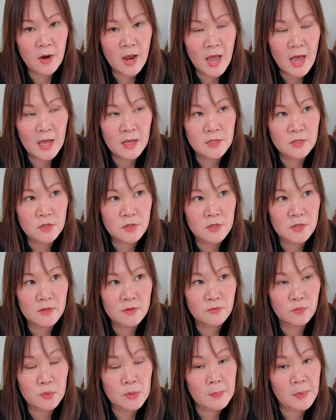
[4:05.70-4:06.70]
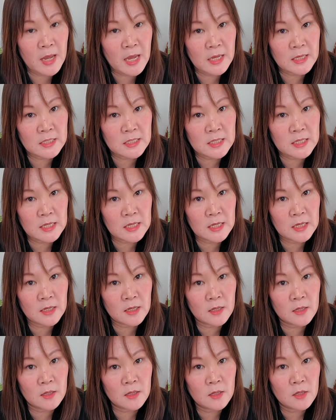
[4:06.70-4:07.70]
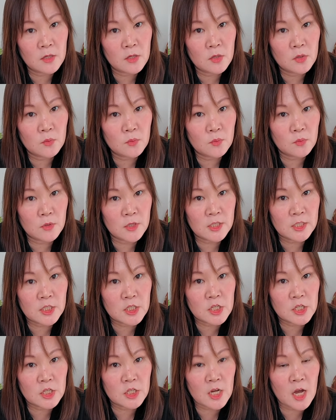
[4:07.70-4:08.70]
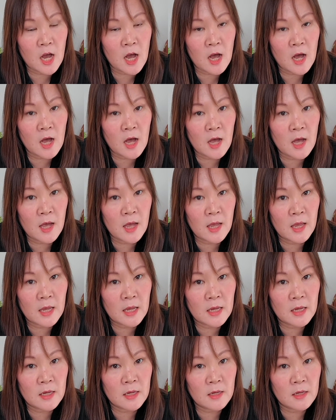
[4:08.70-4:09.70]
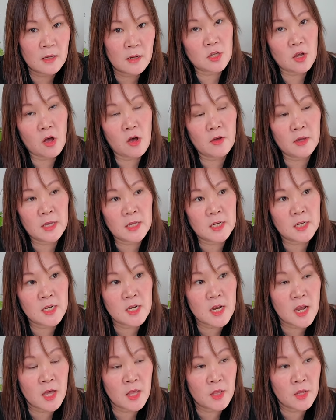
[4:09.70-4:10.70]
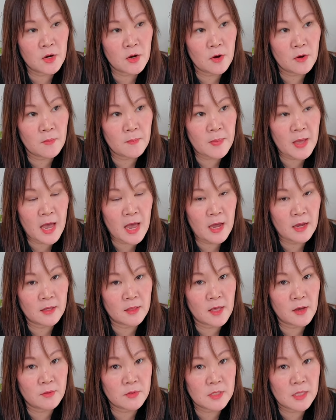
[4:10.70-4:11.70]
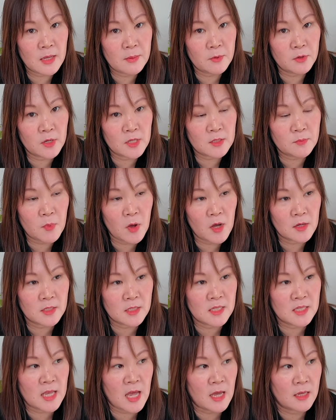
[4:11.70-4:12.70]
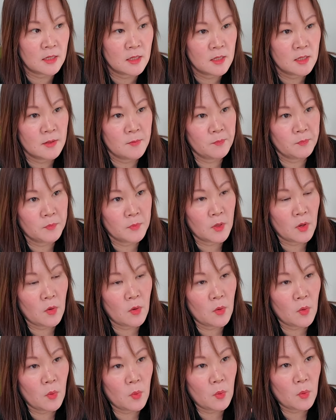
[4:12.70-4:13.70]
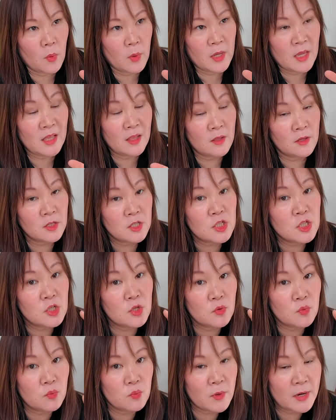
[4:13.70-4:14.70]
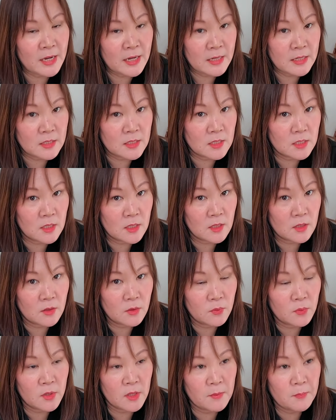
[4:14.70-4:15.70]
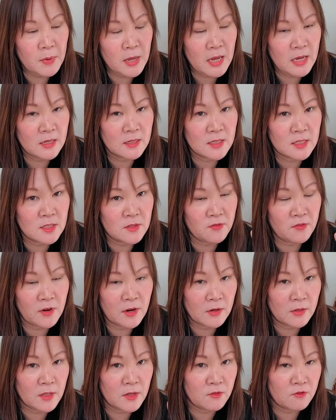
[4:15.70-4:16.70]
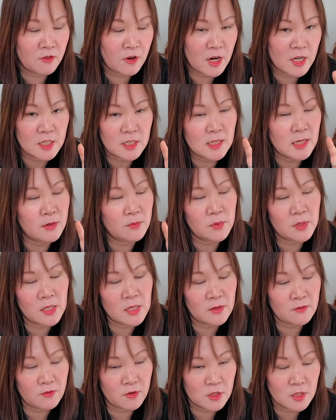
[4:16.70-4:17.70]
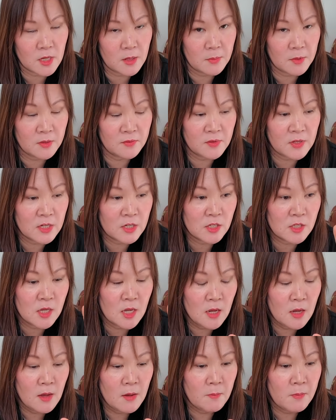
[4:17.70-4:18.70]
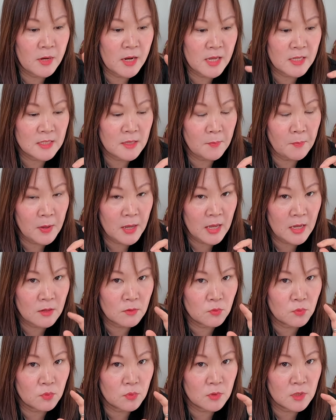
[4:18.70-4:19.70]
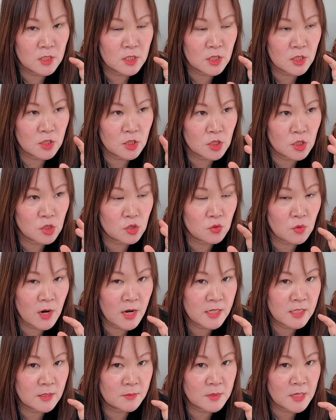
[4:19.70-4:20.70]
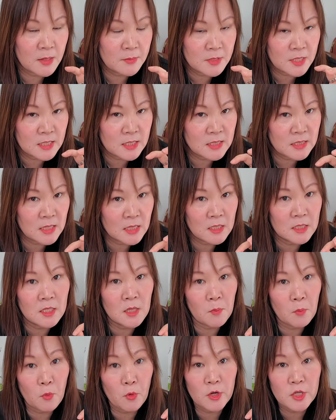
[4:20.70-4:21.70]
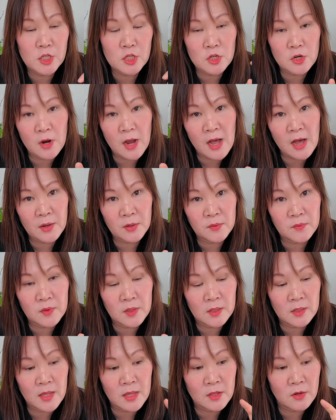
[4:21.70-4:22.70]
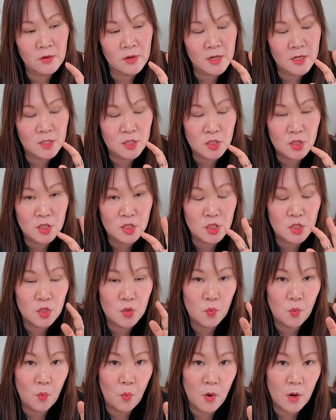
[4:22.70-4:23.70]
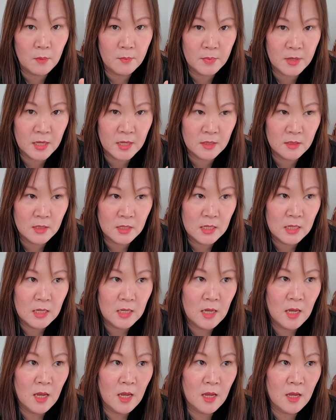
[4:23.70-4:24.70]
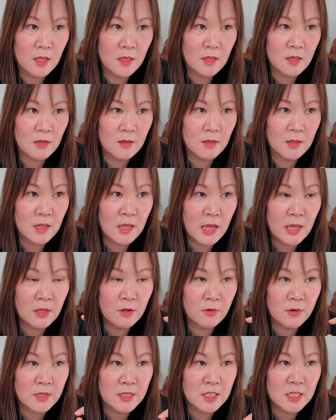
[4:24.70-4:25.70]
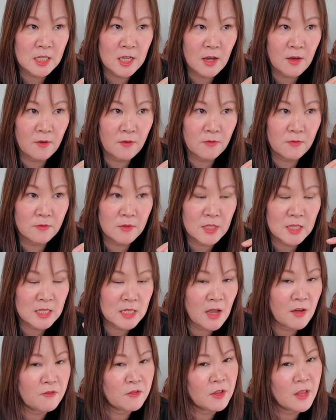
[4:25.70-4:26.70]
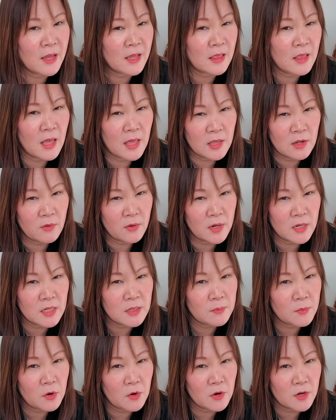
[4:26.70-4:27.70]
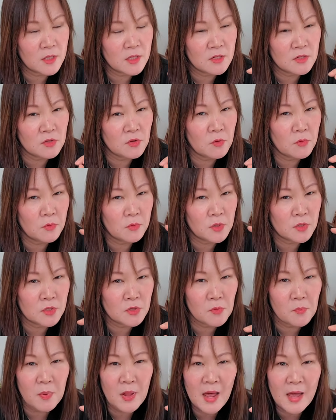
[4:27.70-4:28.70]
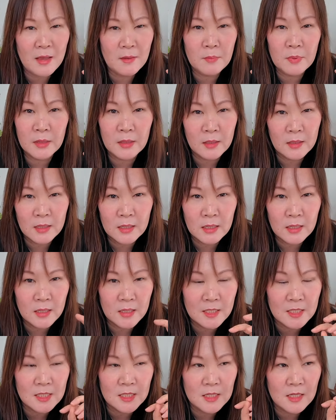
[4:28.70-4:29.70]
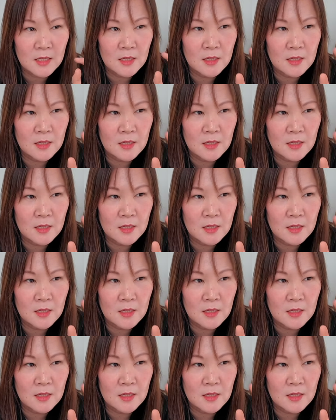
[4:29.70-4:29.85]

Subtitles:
hazard of repainting, which I saw in another bag that was labeled as box, is that it looks great when the paint is fairly fresh, like within the first couple of years. But as the paint really starts to dry, sometimes it sucks the moisture out of the leather and it starts to warp it. And the leather itself does not feel like leather anymore. There's no pliability. It's